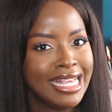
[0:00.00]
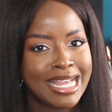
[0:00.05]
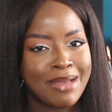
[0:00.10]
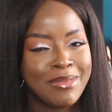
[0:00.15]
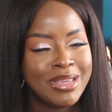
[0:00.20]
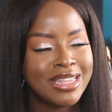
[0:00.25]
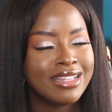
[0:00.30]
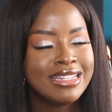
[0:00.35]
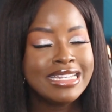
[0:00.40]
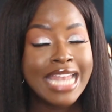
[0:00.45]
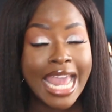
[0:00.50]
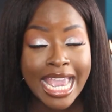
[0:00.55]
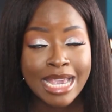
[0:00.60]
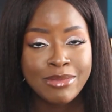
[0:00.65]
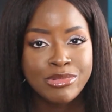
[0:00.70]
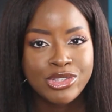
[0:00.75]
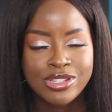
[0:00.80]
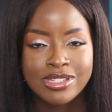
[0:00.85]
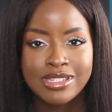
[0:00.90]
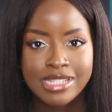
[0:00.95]
mean, the
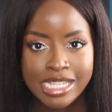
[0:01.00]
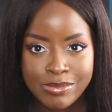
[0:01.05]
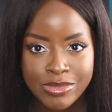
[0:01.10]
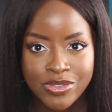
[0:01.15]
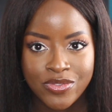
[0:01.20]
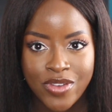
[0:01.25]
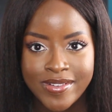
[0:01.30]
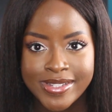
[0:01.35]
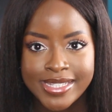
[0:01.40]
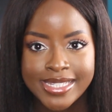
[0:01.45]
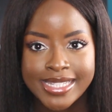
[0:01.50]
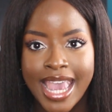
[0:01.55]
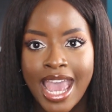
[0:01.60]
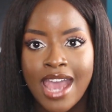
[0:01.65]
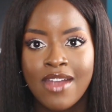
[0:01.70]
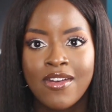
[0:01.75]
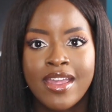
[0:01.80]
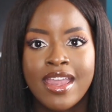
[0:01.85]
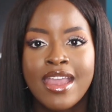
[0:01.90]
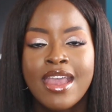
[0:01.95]
name just seems very
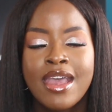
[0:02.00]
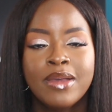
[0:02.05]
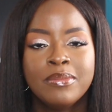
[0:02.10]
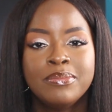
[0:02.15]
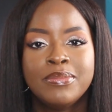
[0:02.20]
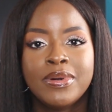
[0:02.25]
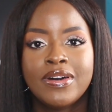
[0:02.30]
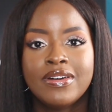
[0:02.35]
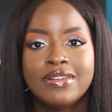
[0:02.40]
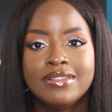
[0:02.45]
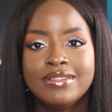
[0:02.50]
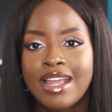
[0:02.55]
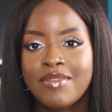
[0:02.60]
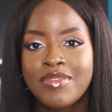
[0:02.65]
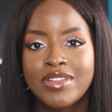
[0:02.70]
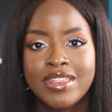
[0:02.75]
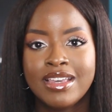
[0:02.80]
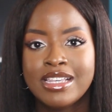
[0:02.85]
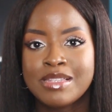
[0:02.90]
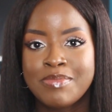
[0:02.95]
scary, but
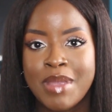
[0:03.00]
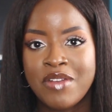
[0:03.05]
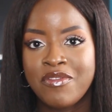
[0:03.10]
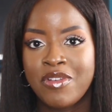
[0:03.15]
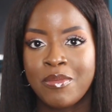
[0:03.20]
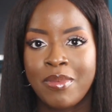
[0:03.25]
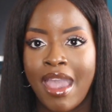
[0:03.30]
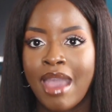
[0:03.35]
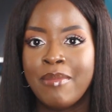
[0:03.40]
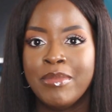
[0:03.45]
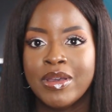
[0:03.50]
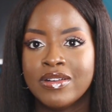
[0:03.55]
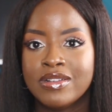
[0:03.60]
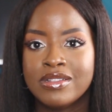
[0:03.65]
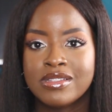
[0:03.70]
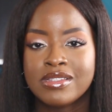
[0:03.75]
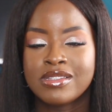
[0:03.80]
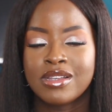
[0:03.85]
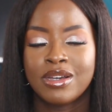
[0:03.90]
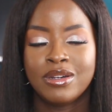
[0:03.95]
everything is made from
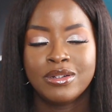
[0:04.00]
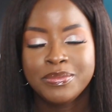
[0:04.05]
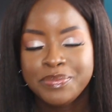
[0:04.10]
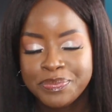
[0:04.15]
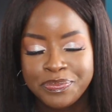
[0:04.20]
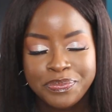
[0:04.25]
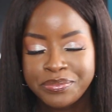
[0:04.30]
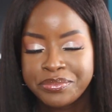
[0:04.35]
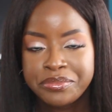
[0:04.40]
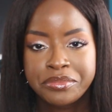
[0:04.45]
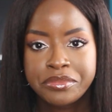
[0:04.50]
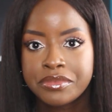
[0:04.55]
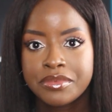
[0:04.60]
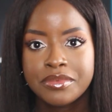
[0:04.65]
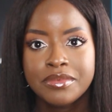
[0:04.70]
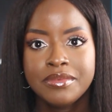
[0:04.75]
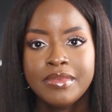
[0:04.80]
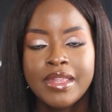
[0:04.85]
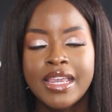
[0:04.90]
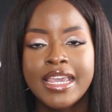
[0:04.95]
chemicals, so
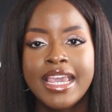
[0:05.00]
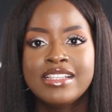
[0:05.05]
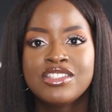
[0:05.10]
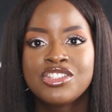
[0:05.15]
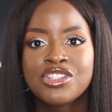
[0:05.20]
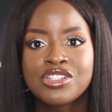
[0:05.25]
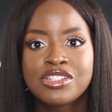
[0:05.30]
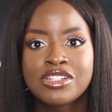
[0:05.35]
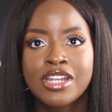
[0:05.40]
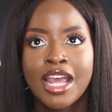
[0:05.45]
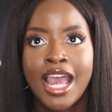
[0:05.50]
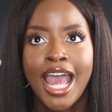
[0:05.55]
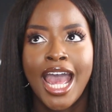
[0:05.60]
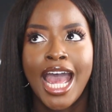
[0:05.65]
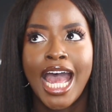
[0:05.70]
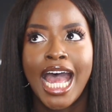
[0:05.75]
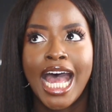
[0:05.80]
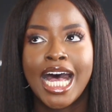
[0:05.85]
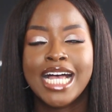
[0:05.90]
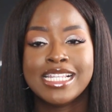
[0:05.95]
it's just,
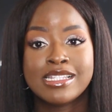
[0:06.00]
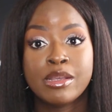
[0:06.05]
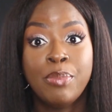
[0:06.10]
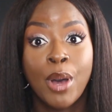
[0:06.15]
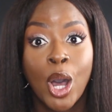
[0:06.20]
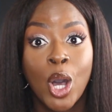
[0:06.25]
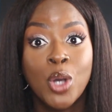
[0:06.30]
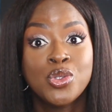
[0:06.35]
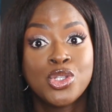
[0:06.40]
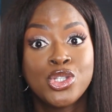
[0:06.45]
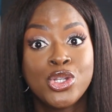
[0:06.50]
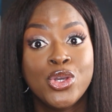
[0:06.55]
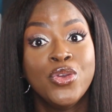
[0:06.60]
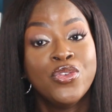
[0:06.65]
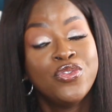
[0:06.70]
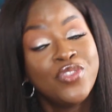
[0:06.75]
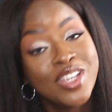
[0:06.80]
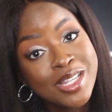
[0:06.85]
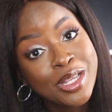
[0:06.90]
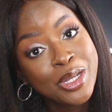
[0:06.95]
as opposed to
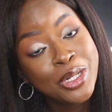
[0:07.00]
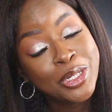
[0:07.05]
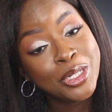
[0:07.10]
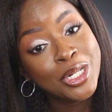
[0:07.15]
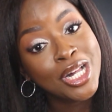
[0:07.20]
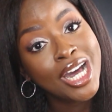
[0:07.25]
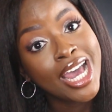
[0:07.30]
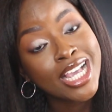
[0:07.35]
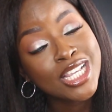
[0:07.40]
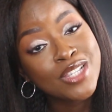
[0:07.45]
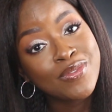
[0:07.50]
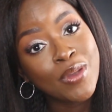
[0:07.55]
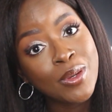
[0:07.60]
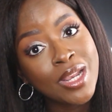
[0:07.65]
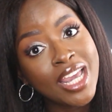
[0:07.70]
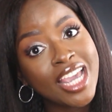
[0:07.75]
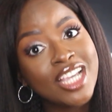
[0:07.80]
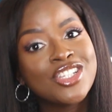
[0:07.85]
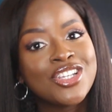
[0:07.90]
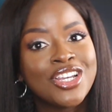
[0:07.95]
physical
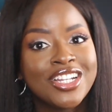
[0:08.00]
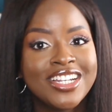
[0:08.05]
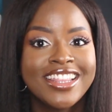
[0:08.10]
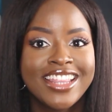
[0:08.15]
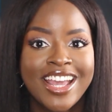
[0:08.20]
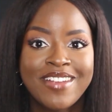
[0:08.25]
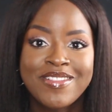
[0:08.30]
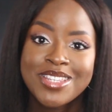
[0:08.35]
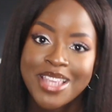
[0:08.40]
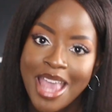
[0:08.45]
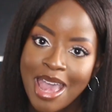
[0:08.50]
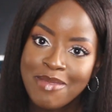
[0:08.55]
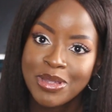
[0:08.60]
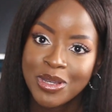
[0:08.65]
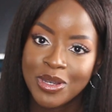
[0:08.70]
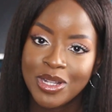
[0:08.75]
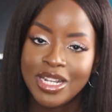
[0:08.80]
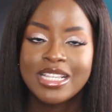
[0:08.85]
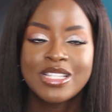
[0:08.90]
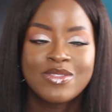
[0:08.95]
exfoliation, there is
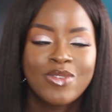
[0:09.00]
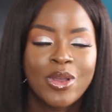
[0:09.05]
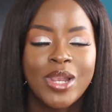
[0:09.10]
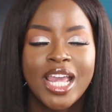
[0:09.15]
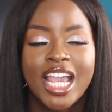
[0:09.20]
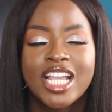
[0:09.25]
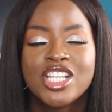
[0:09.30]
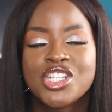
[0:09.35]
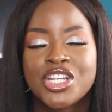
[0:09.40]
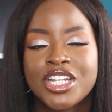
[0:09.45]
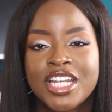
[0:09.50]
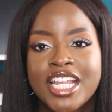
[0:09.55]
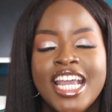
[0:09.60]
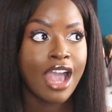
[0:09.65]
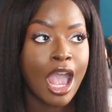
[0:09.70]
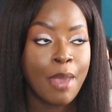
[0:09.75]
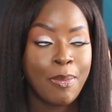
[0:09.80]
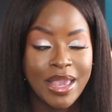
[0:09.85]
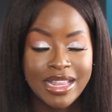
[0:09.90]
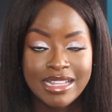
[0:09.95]
chemical exfoliation.
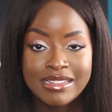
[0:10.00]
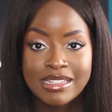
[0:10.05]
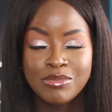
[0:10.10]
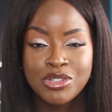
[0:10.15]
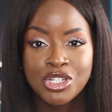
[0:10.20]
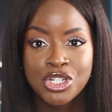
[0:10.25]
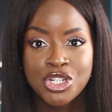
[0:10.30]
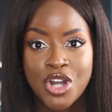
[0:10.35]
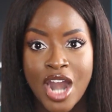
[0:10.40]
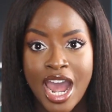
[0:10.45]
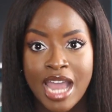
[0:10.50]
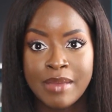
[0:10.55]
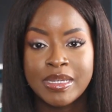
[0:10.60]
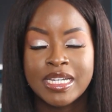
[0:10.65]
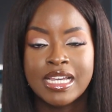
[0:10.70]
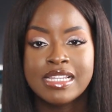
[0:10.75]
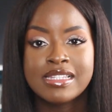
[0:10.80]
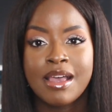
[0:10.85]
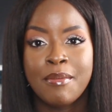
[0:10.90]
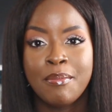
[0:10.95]
I picked this up to try
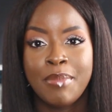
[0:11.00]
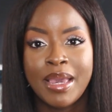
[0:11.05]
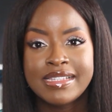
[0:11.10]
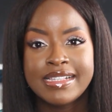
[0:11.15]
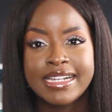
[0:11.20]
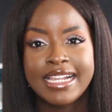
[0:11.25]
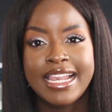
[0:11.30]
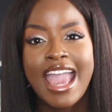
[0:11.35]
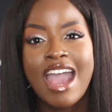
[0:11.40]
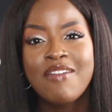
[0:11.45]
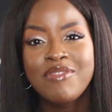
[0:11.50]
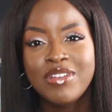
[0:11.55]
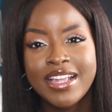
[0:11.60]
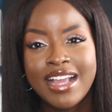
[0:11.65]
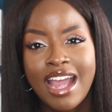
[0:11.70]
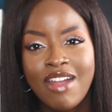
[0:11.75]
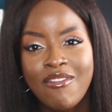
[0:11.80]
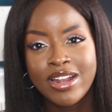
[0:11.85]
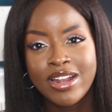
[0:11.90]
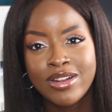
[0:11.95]
because basically
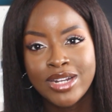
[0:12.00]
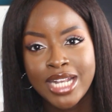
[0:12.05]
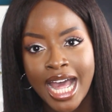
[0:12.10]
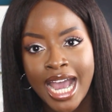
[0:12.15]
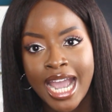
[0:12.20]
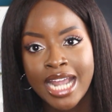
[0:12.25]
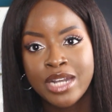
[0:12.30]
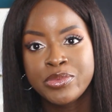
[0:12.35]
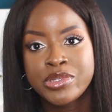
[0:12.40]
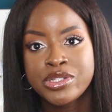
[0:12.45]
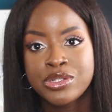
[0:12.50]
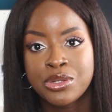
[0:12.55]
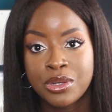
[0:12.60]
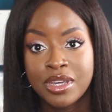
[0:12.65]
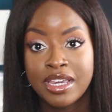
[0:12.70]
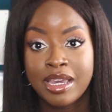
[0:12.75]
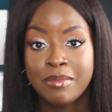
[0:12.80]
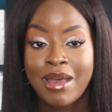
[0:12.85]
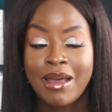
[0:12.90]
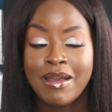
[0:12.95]
everything online was
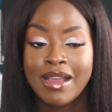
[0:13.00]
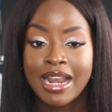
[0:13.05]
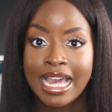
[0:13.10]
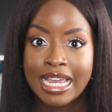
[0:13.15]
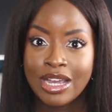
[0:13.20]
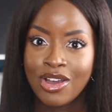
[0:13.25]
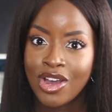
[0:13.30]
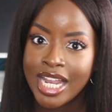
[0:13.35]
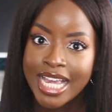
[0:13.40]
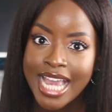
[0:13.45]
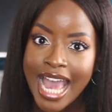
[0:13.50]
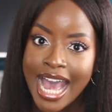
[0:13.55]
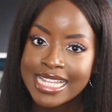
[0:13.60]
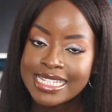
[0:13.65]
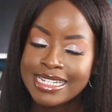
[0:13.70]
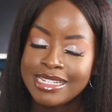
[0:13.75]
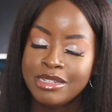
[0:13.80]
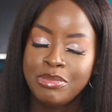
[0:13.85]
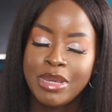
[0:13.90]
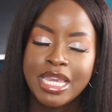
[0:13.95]
talking about glycolic
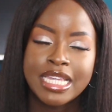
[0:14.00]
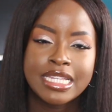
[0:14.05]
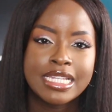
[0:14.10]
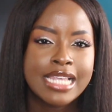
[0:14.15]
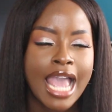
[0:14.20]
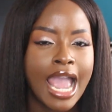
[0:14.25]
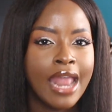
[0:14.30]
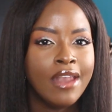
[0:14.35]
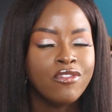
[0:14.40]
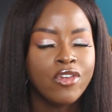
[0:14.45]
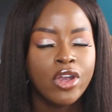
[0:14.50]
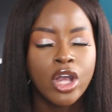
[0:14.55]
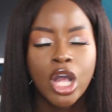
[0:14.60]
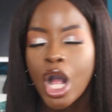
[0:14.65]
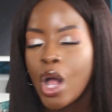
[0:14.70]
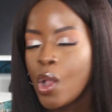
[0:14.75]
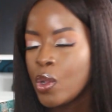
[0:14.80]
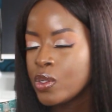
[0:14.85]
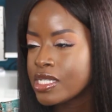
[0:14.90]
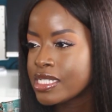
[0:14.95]
acid being this kind of
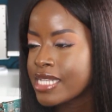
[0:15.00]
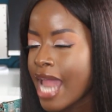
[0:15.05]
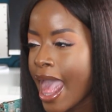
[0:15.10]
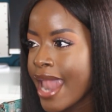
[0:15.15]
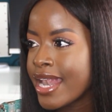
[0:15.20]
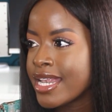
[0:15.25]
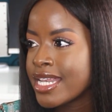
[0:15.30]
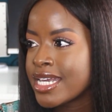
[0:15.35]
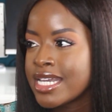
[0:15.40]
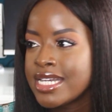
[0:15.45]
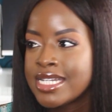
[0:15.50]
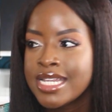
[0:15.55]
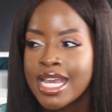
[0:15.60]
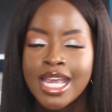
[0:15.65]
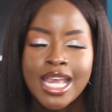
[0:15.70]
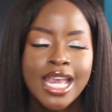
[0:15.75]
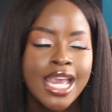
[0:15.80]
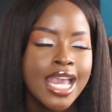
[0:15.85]
gold standard.